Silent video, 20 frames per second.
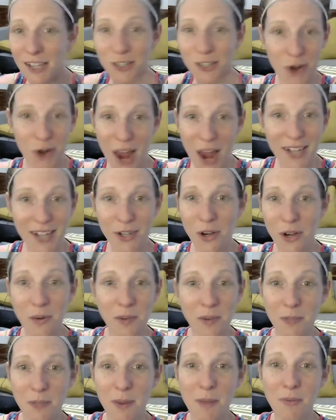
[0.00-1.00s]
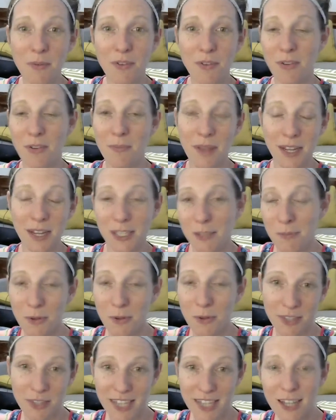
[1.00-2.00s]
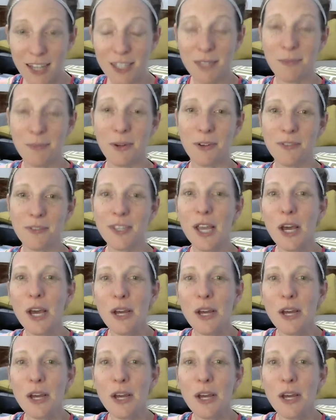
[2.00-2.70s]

attract a whole bunch of people for my smooth dance moves.